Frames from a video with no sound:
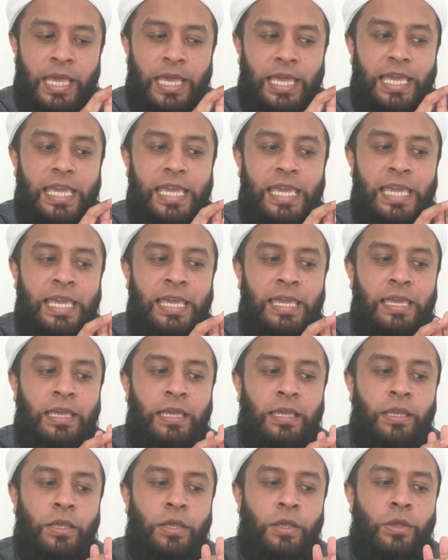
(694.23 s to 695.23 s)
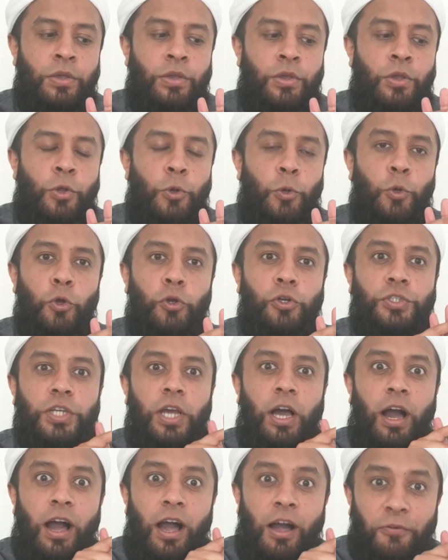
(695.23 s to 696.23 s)
he looked
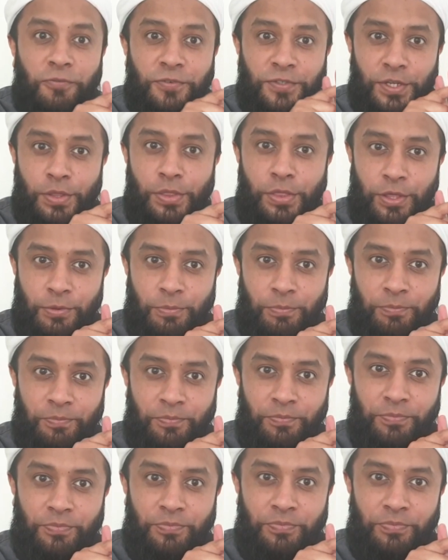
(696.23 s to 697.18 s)
after them.